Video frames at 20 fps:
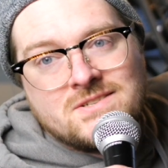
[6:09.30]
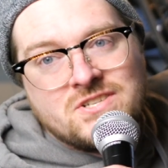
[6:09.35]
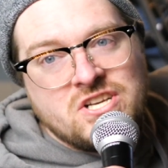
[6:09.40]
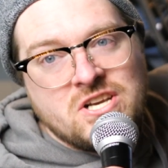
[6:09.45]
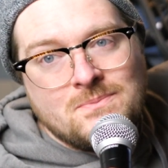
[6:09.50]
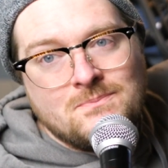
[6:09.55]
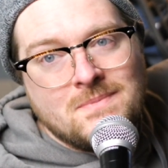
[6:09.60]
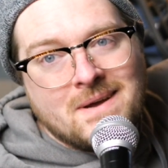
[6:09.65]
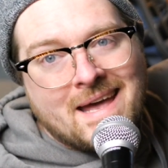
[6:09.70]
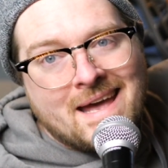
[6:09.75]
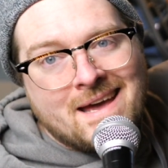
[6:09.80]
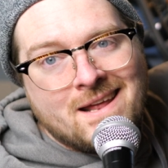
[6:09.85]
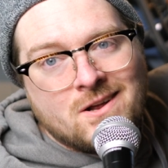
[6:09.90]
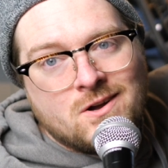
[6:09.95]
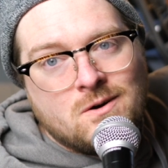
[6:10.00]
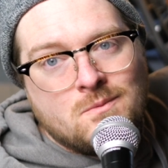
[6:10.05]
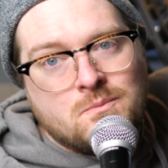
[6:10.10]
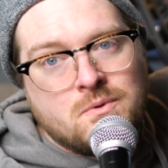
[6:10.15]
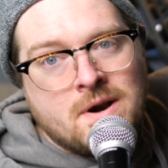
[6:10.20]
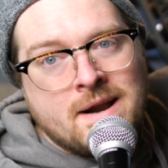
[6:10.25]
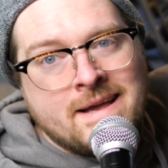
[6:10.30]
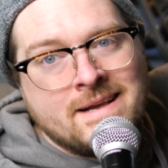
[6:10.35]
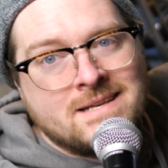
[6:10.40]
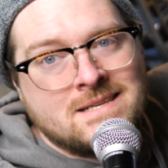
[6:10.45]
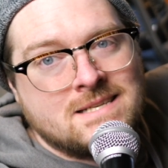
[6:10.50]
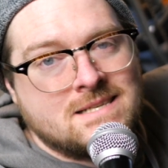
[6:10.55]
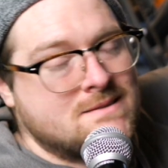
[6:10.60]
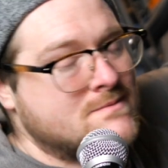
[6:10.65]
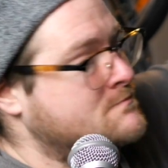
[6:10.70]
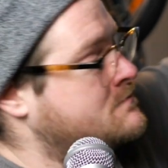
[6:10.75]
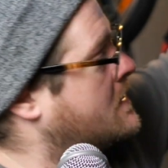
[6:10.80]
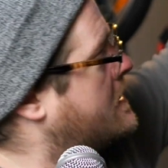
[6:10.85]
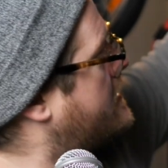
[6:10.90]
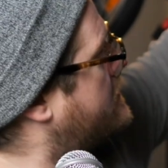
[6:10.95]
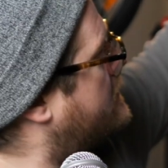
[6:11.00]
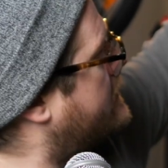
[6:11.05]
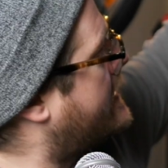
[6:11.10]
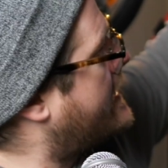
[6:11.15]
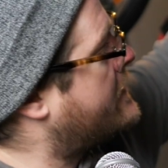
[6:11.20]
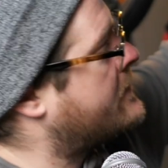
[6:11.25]
cheap mechanical brakes,
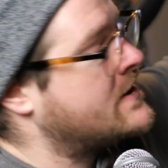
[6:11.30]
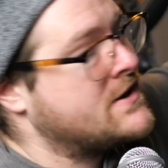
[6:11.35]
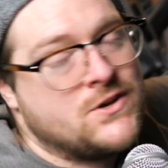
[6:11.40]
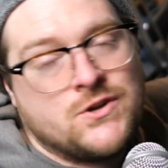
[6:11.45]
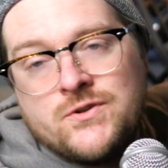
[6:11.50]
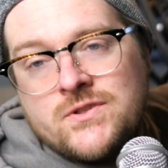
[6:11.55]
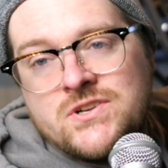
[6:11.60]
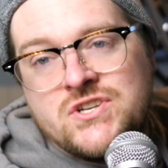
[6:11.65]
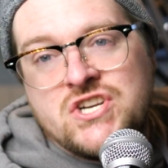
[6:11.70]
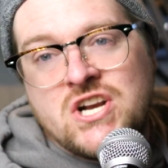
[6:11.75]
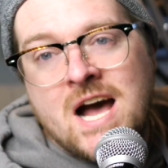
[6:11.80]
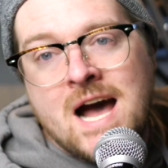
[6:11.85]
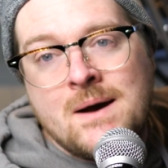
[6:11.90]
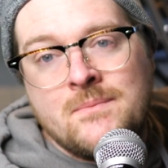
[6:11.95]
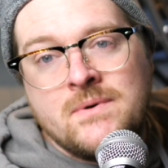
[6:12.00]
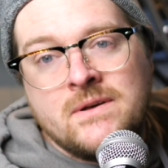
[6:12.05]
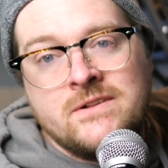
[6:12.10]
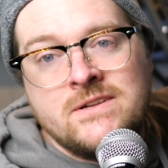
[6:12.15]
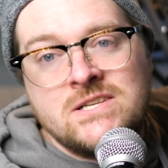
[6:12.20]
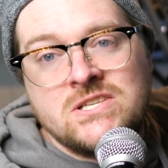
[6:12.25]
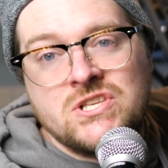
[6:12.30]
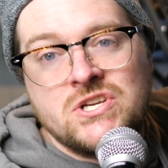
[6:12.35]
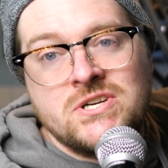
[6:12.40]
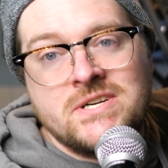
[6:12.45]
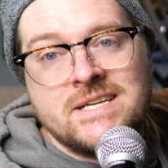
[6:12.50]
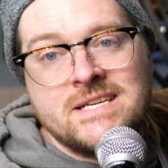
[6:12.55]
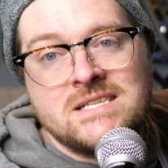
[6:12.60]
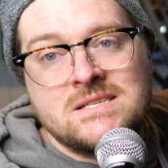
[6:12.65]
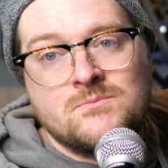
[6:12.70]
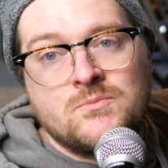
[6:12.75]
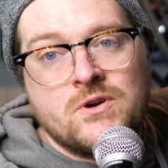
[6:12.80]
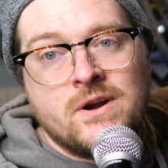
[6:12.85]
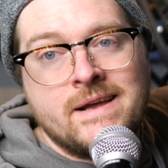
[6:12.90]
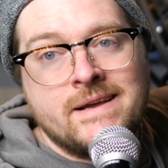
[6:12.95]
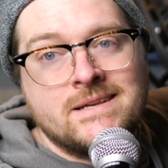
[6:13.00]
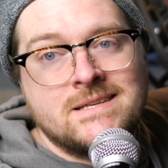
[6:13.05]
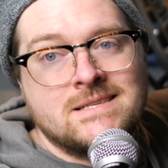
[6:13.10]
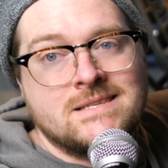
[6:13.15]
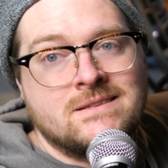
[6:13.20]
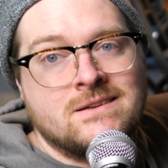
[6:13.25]
but again, they do the job. At least they're disc
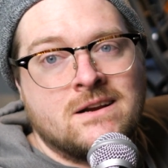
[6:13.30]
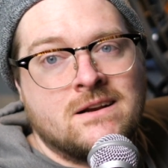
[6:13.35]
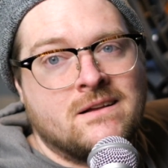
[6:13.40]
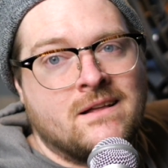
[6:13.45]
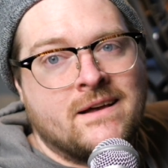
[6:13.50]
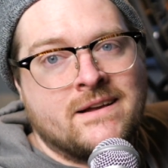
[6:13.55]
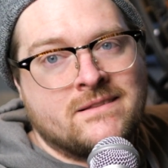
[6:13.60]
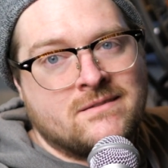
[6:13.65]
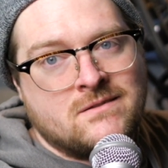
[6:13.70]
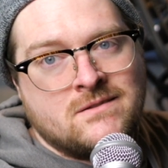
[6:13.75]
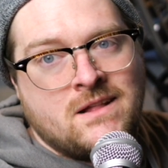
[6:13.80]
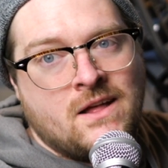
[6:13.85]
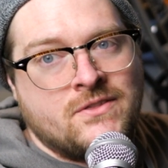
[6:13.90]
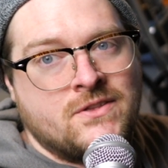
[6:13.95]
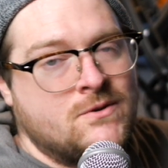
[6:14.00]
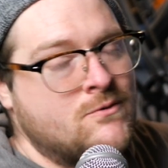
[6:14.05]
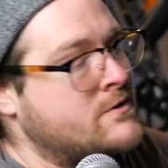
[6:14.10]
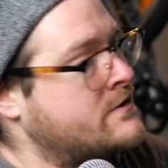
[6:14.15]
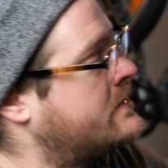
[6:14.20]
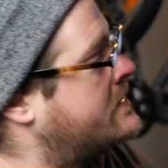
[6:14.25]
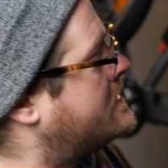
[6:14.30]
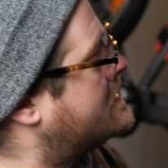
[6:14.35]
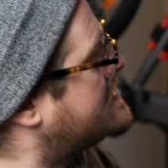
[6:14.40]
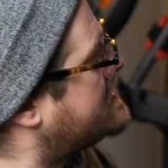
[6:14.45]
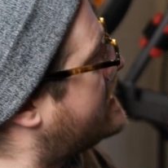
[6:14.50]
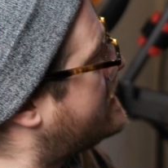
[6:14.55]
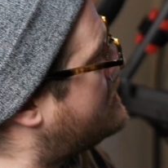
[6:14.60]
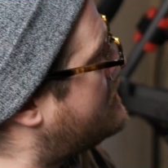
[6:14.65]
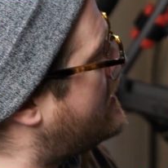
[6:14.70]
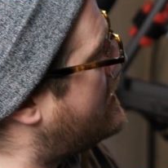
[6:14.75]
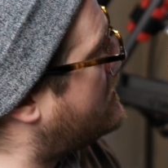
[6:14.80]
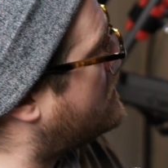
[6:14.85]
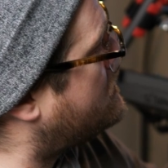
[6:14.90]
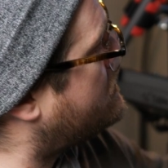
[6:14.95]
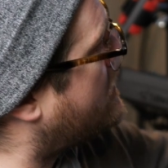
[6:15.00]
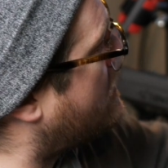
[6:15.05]
brakes. They're like nothing really to say about them